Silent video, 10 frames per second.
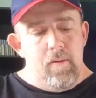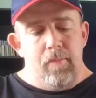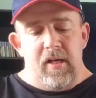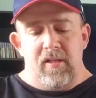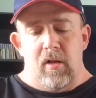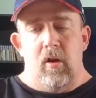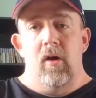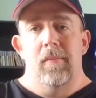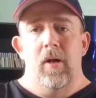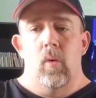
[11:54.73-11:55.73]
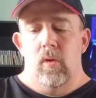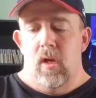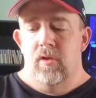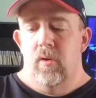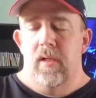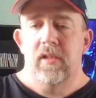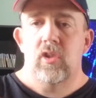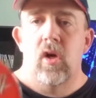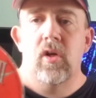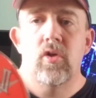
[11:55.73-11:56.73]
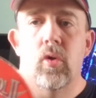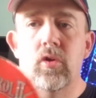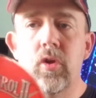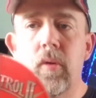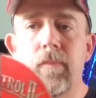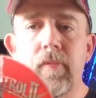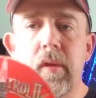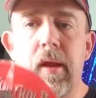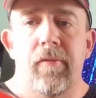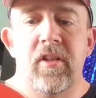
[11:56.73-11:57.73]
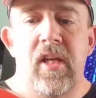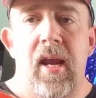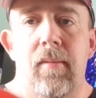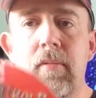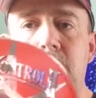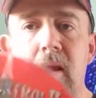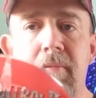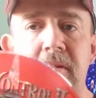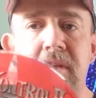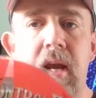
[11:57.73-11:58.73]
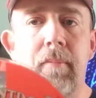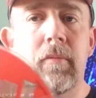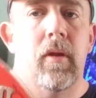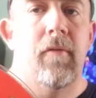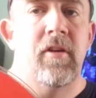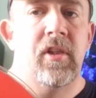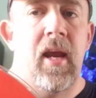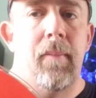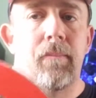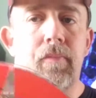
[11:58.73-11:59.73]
But that's how long I've been holding on to it. And Star Control 2. Love this game, love this game, love this game.